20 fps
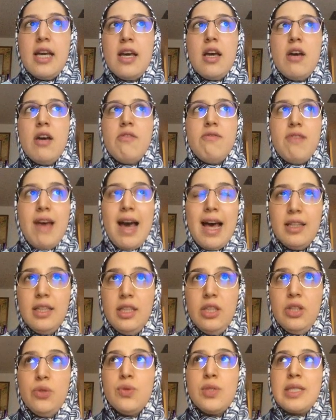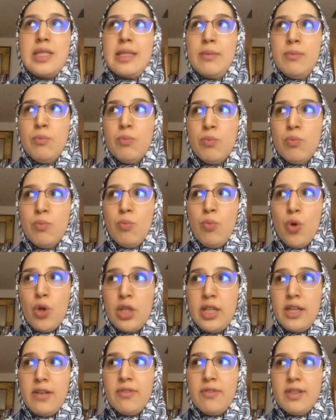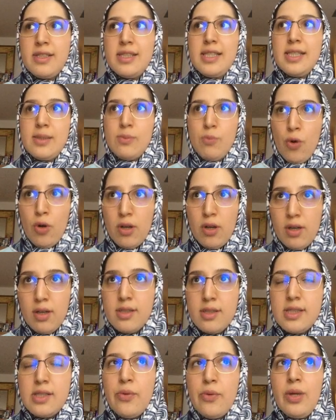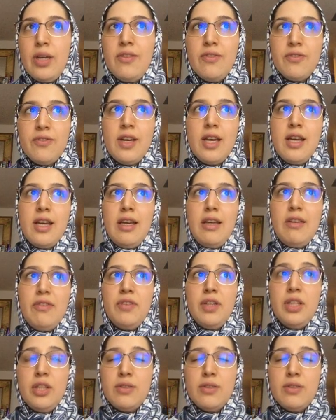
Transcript: values the more differences more. So if we